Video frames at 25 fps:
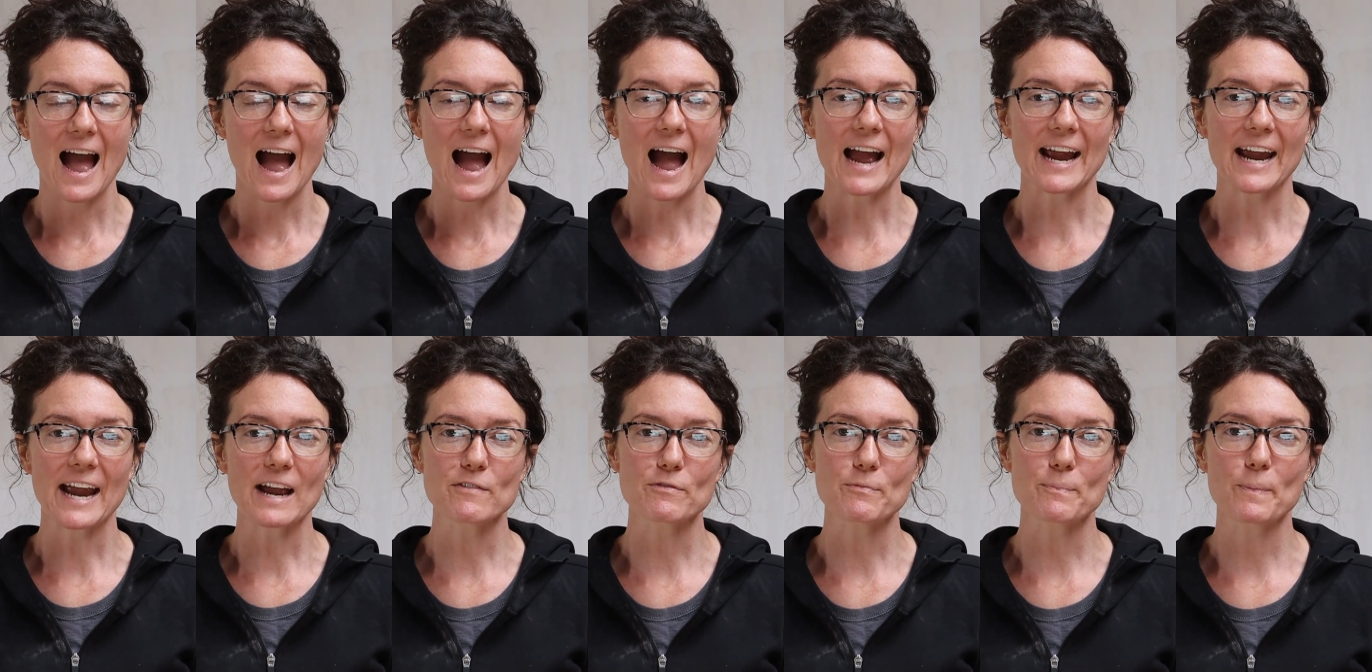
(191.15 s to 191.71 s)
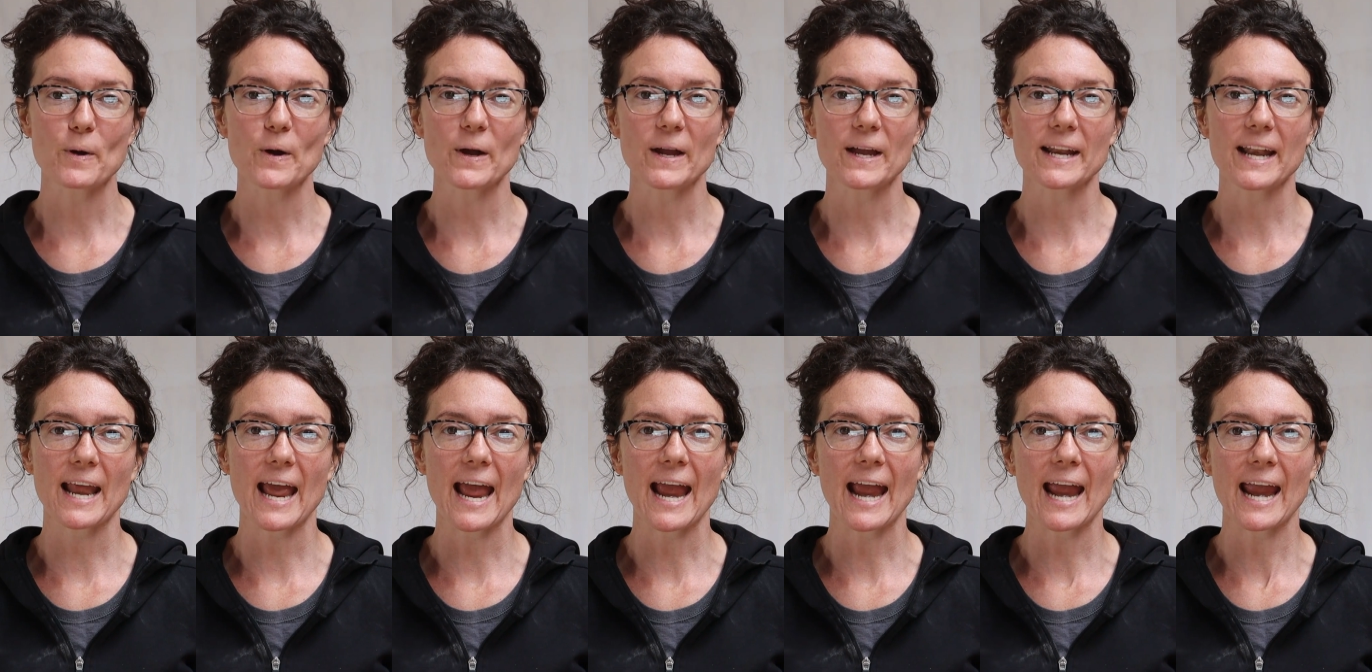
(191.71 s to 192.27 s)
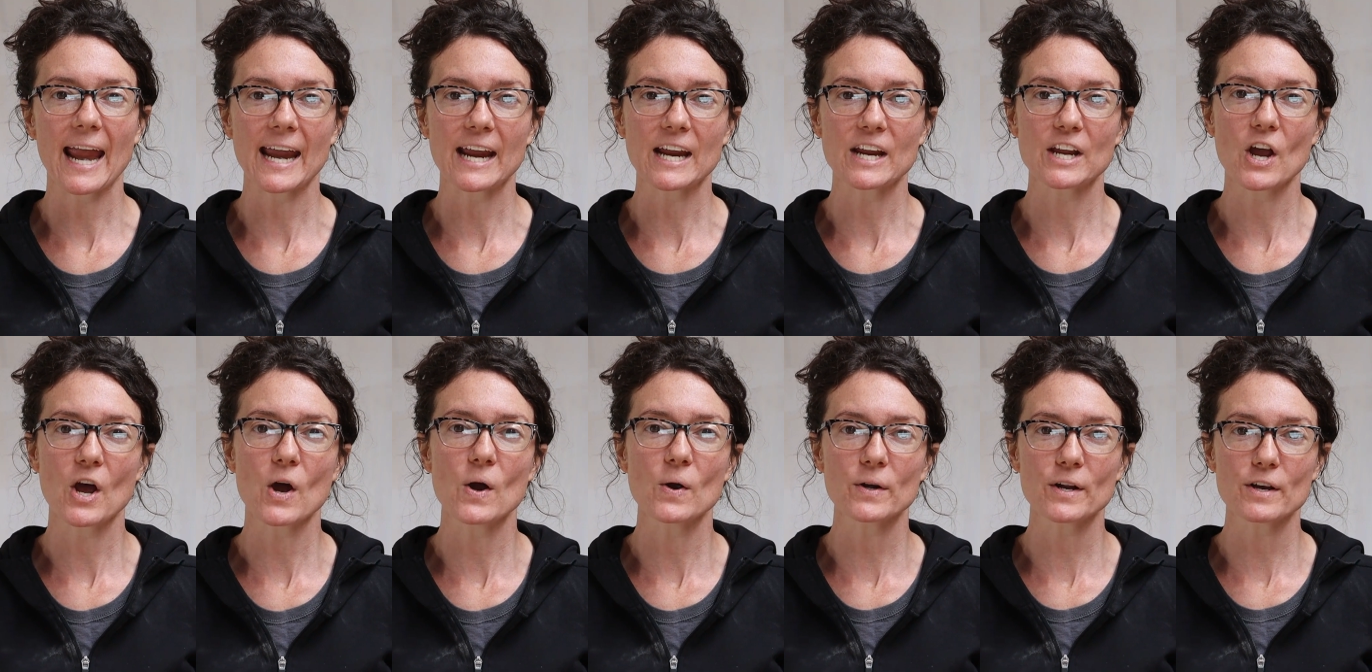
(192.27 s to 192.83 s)
I have put a
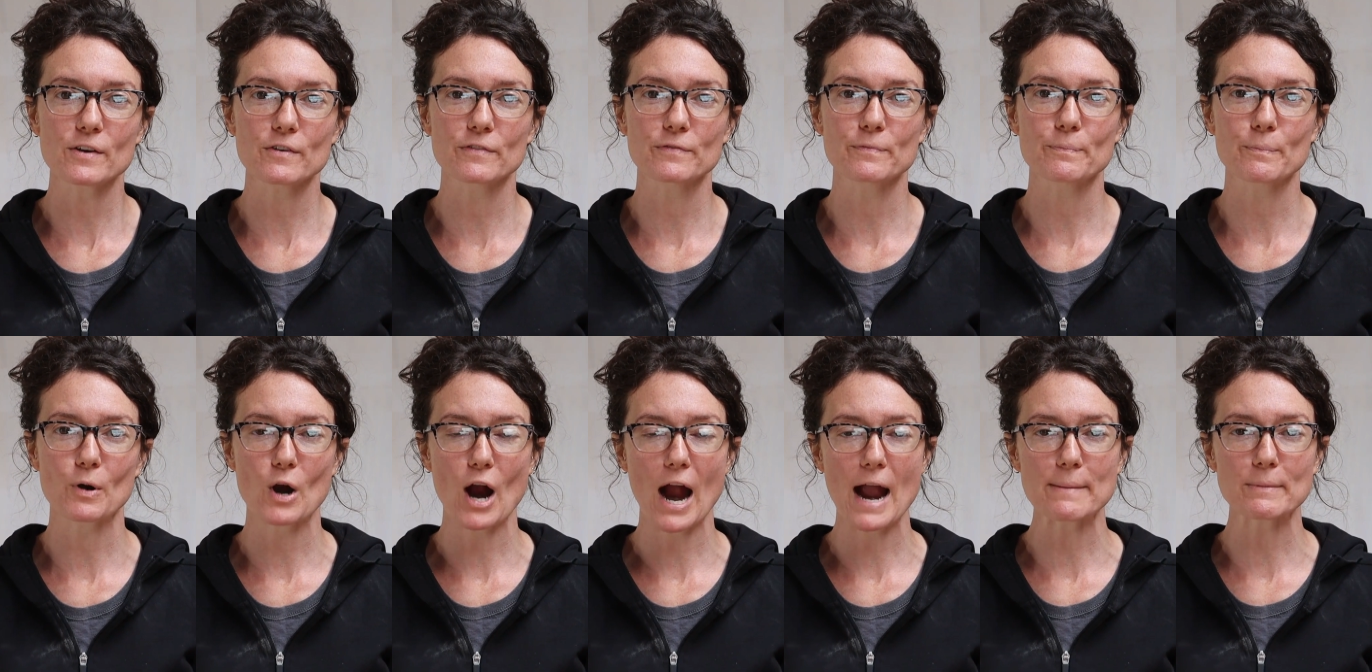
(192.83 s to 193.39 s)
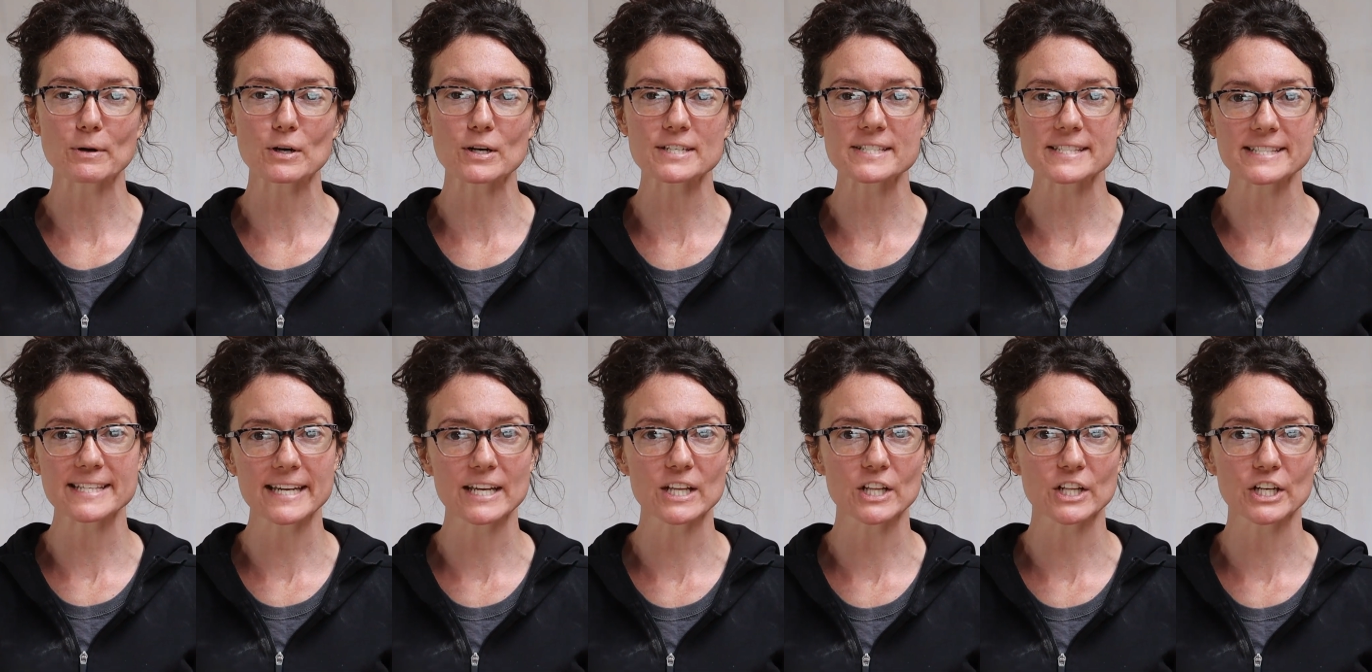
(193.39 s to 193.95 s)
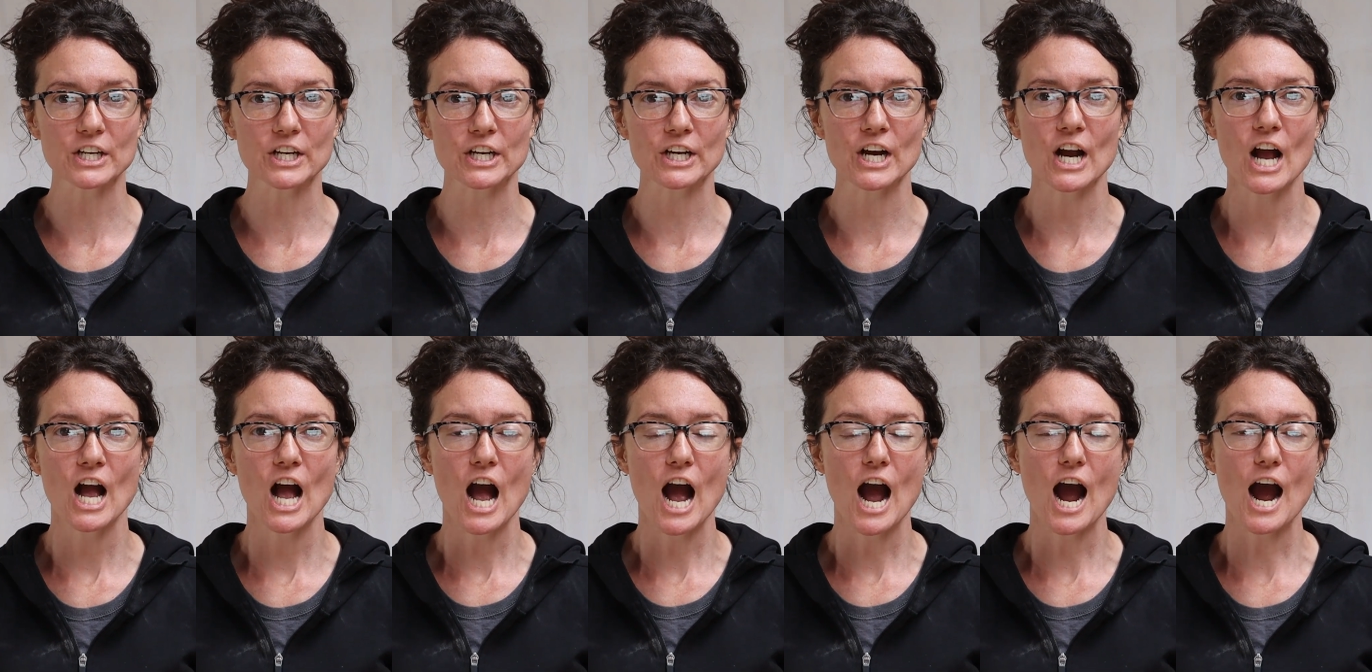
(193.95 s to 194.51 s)
coat of primer sealer
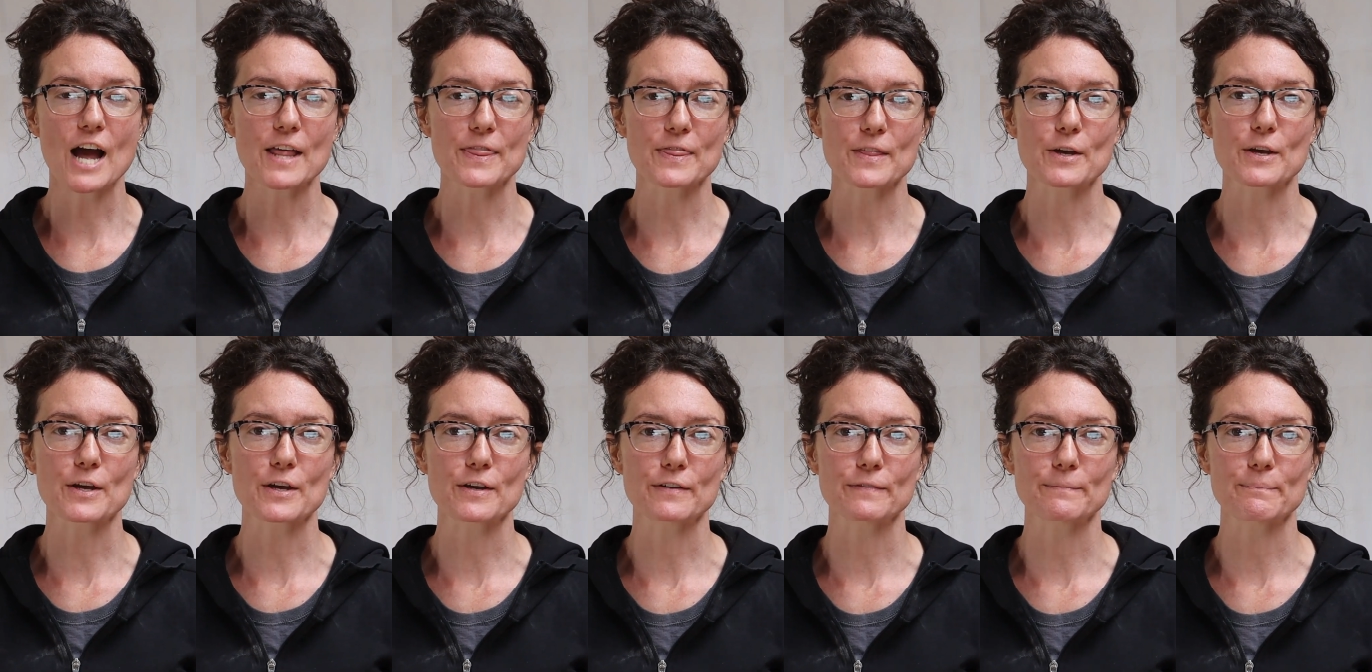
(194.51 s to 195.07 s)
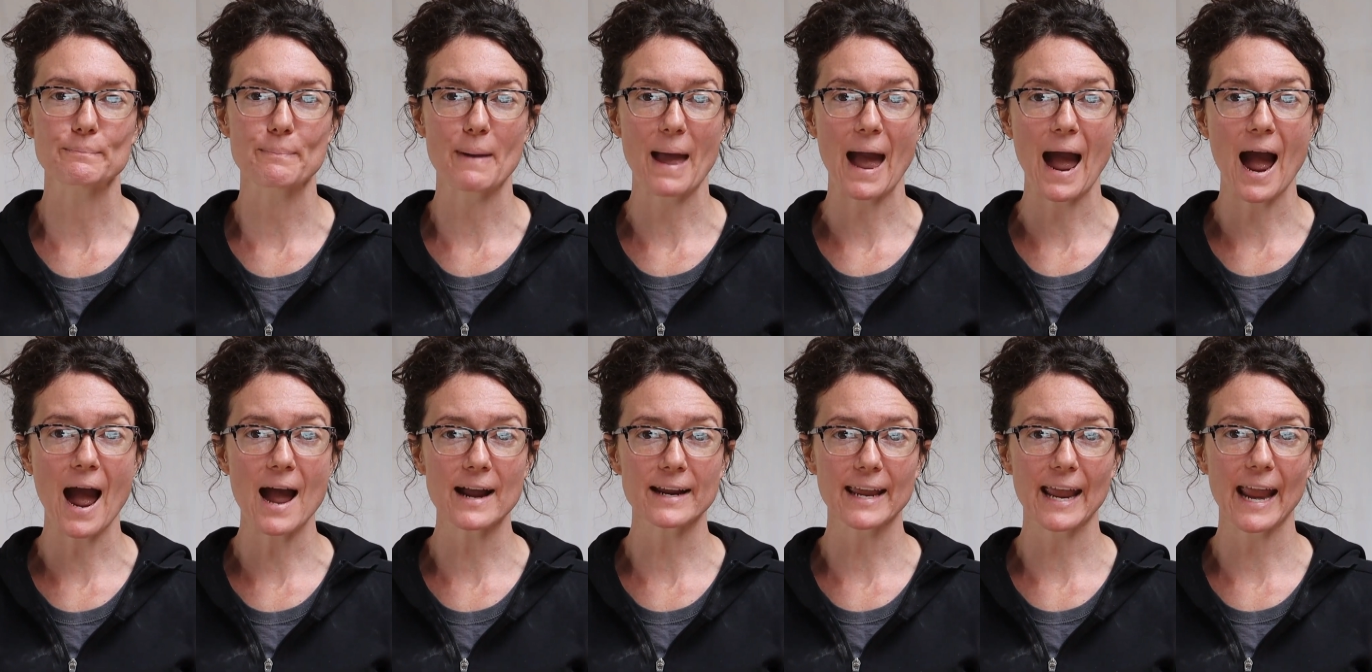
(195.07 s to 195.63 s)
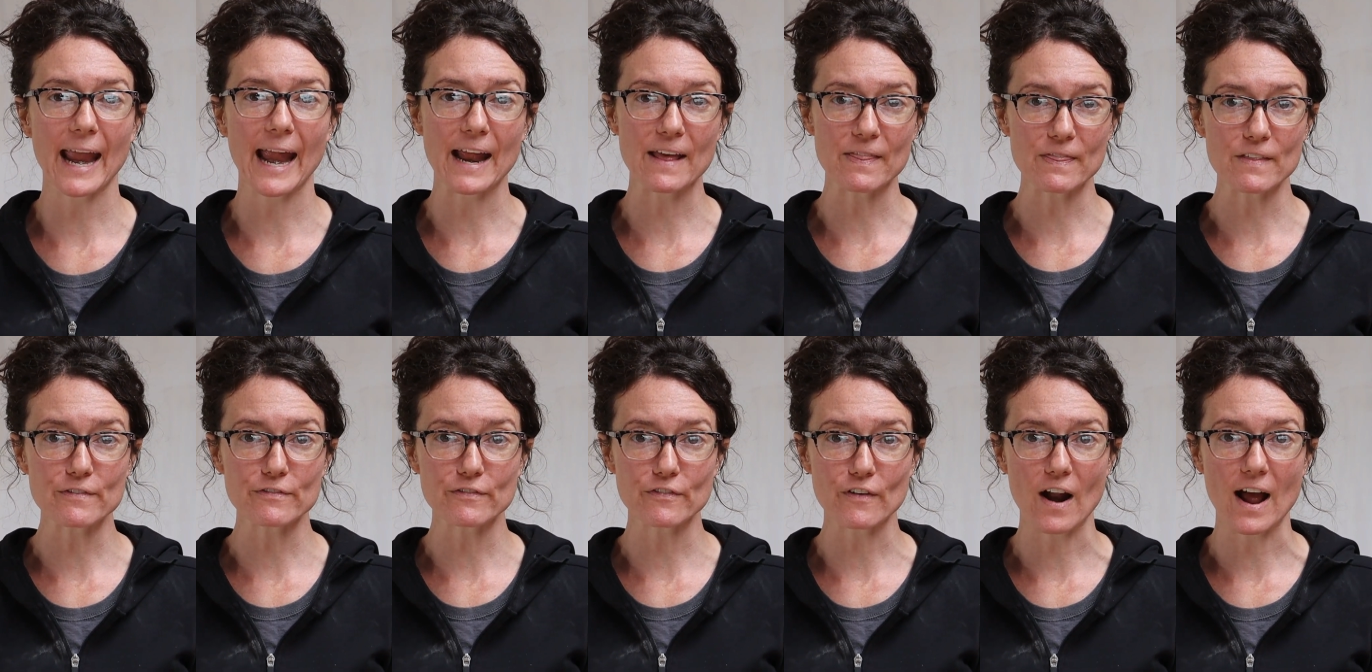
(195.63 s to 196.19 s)
on the back and
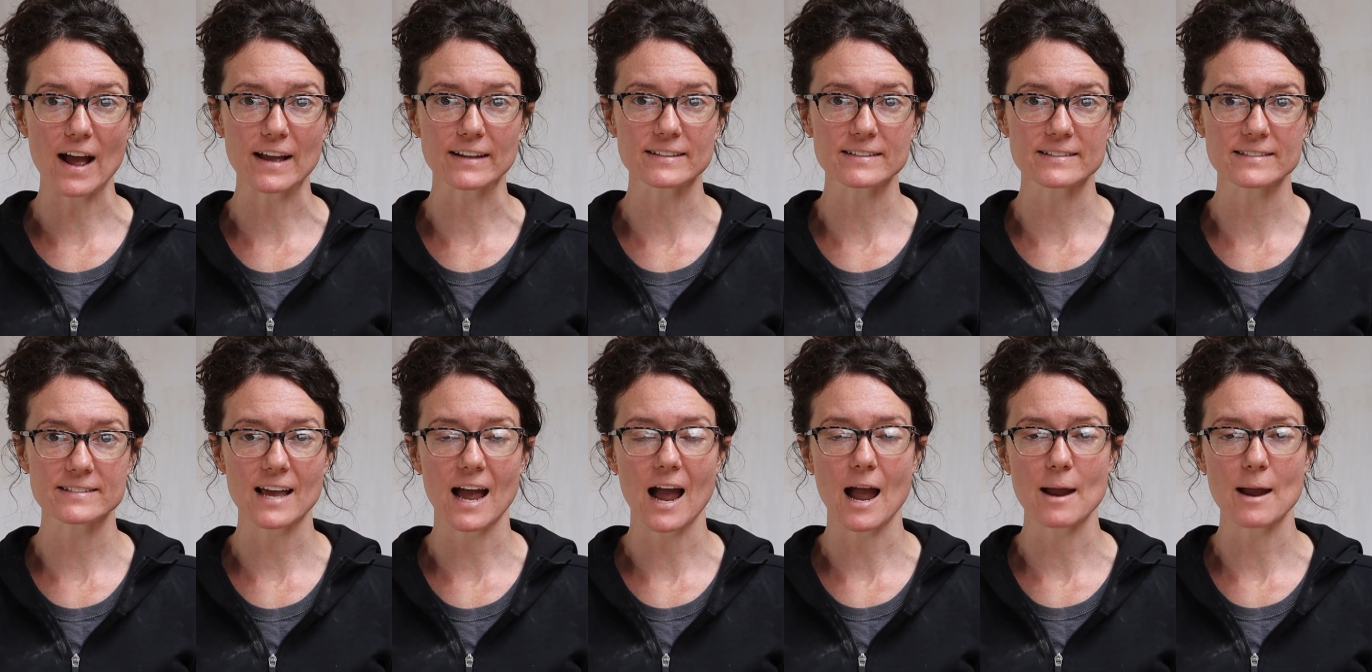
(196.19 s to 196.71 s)
the front.